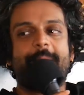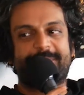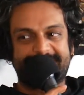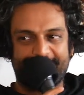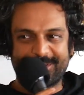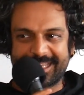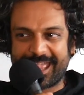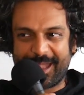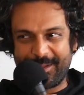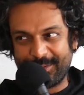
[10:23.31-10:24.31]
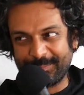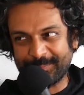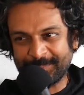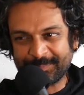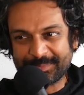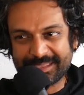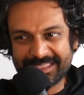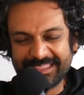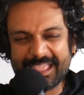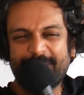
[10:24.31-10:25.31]
episodes ago.
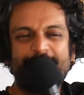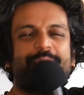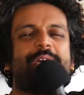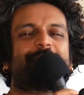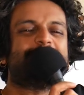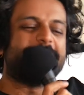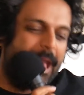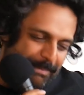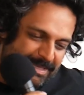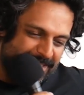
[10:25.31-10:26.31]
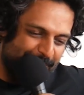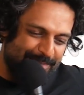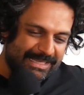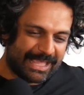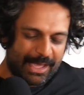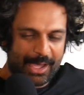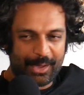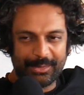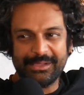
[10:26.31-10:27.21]
Like 50 episodes ago.